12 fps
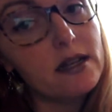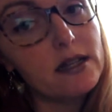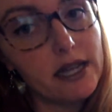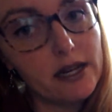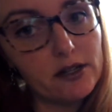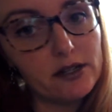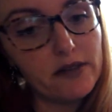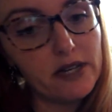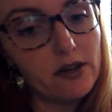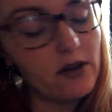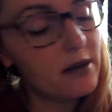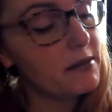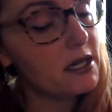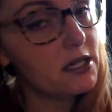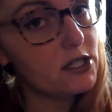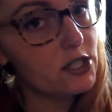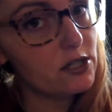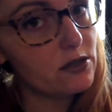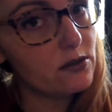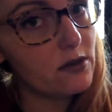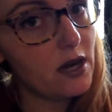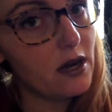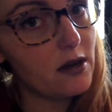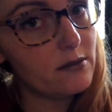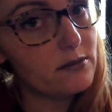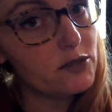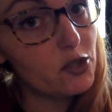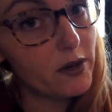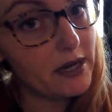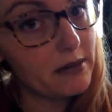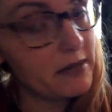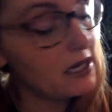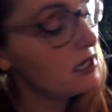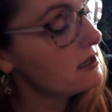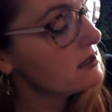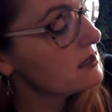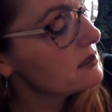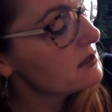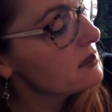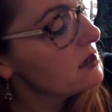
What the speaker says: Later in the video I'm going to do joining meetings.